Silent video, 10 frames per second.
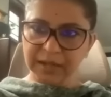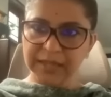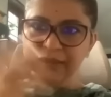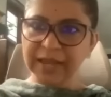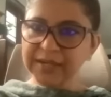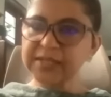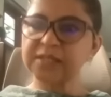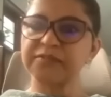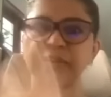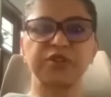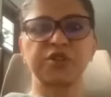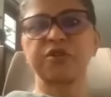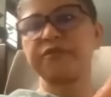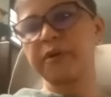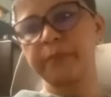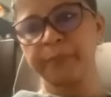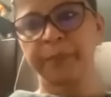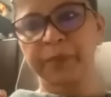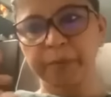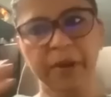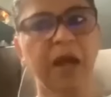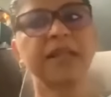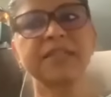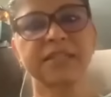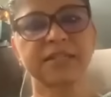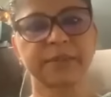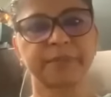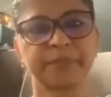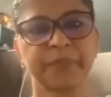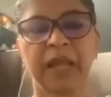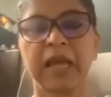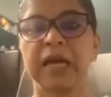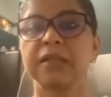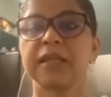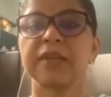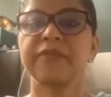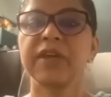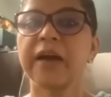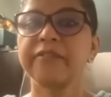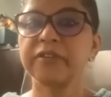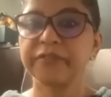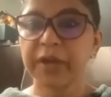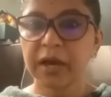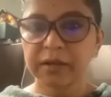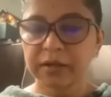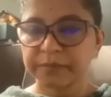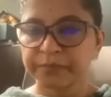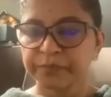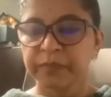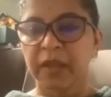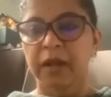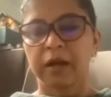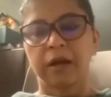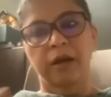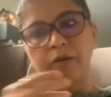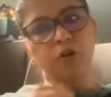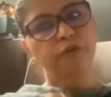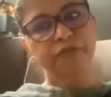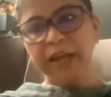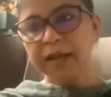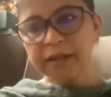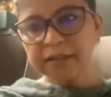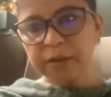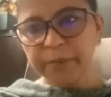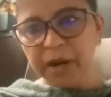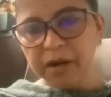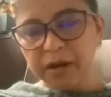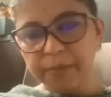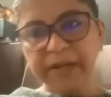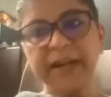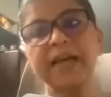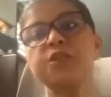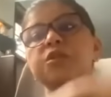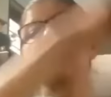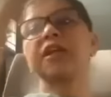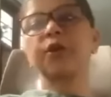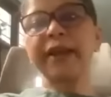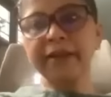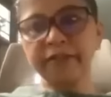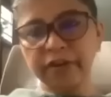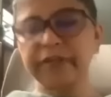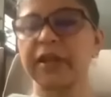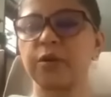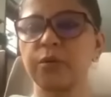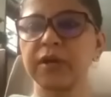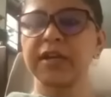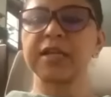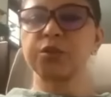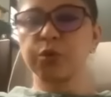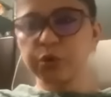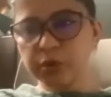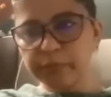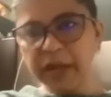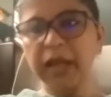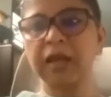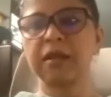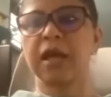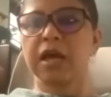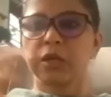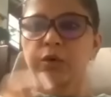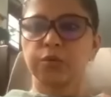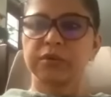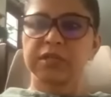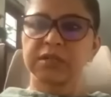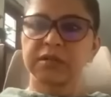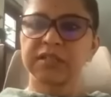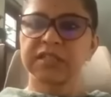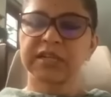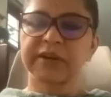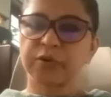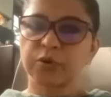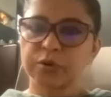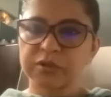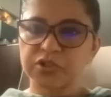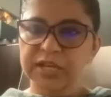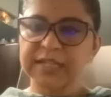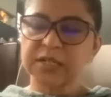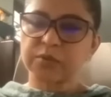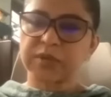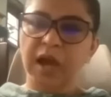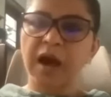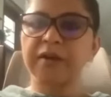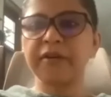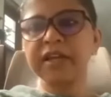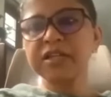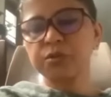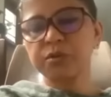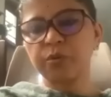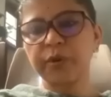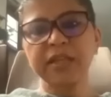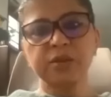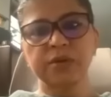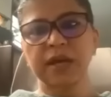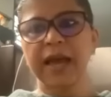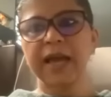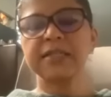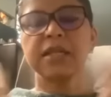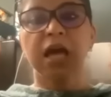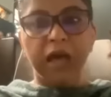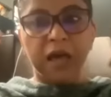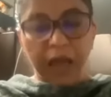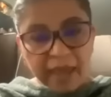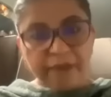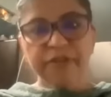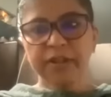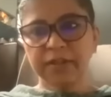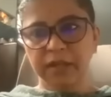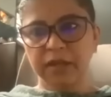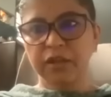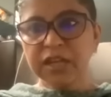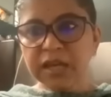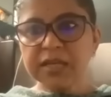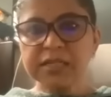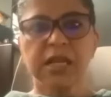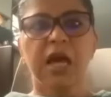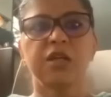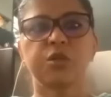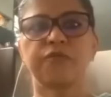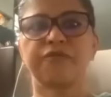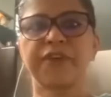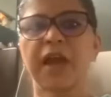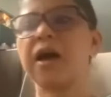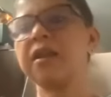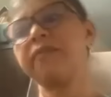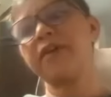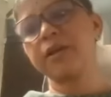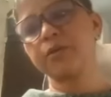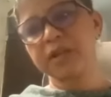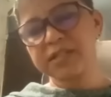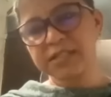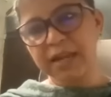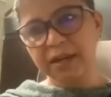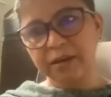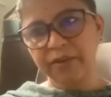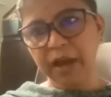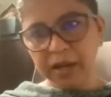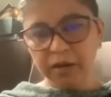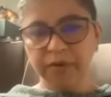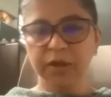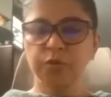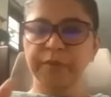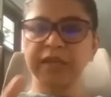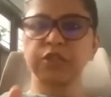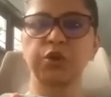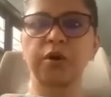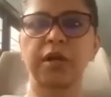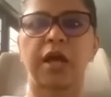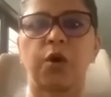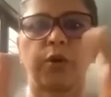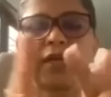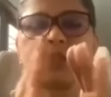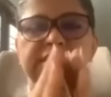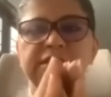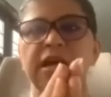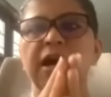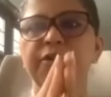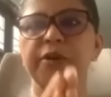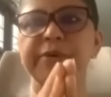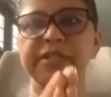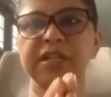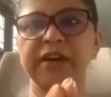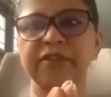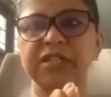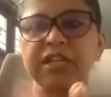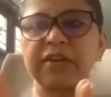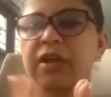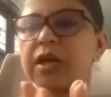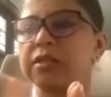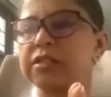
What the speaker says: And that is the function of the pranic system. Then we have the vyana. You've taken in the prana, but it has to circulate everywhere, no? It has to go to the brain. You know that certain things have to go to the chest, to the arteries, to the veins, to the hands, everything, knees. So vyana vayu does that. Vyana vayu makes sure, okay, this is 100% I've received.